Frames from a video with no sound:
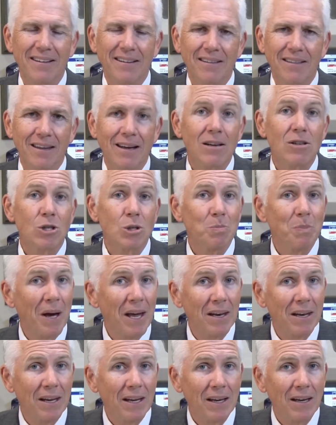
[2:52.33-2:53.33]
They're
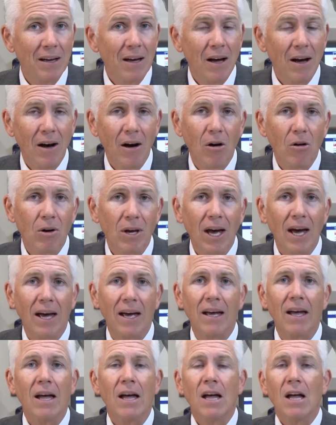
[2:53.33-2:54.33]
spending okay.
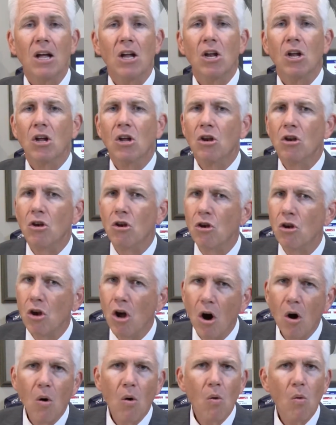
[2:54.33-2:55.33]

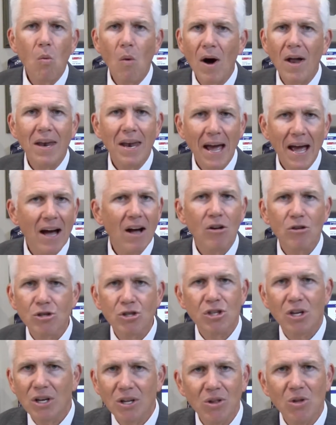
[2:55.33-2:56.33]
No one else
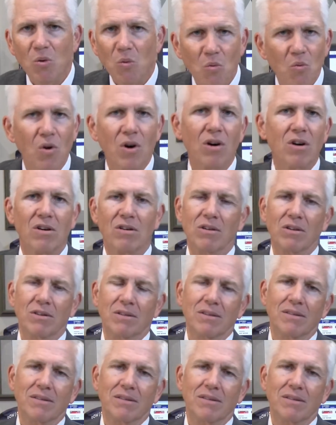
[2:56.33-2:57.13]
in the world